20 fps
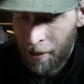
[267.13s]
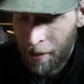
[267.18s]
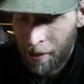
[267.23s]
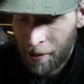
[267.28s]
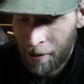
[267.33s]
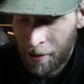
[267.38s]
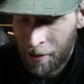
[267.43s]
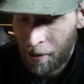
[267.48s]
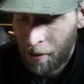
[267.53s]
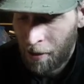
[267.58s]
It
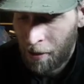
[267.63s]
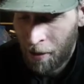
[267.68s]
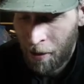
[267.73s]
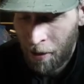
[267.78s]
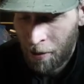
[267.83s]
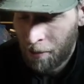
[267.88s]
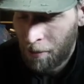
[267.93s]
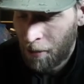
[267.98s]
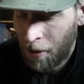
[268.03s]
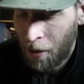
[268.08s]
has
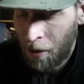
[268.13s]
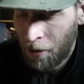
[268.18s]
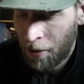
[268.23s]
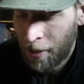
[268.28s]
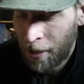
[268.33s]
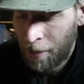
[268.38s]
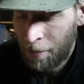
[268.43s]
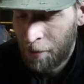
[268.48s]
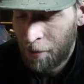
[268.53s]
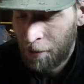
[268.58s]
all
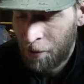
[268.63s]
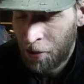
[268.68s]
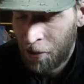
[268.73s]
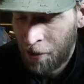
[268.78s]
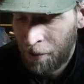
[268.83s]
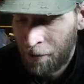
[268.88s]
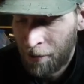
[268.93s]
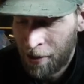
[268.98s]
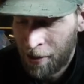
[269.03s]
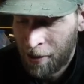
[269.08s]
types of
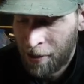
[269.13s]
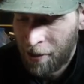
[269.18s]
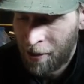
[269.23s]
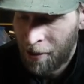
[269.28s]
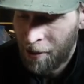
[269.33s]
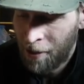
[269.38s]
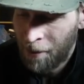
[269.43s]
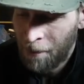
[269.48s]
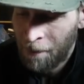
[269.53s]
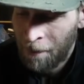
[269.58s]

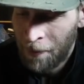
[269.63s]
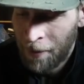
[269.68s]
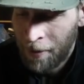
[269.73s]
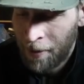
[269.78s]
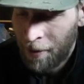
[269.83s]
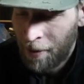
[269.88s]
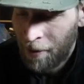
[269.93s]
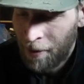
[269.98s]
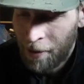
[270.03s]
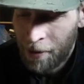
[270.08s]
surfaces.
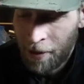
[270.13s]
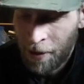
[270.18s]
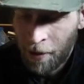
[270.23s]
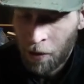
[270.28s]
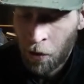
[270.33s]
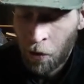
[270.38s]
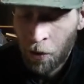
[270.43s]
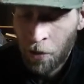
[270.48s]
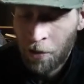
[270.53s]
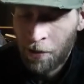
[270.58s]
There's
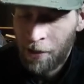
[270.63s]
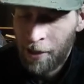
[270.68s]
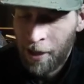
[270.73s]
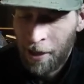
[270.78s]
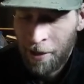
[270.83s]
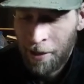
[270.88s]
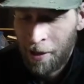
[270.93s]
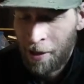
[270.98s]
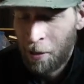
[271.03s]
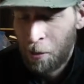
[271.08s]
little grooves
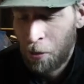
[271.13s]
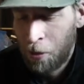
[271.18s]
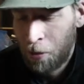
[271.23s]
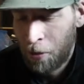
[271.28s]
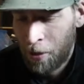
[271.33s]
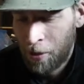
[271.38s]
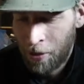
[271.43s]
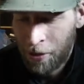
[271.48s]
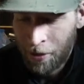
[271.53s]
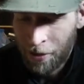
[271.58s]
taken out with
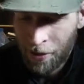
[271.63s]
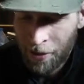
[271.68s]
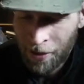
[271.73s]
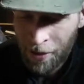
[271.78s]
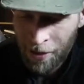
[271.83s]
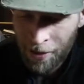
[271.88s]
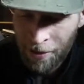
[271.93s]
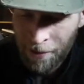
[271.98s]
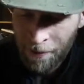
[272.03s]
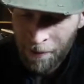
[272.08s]

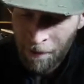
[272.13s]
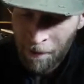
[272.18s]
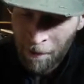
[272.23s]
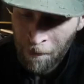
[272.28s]
crystals and,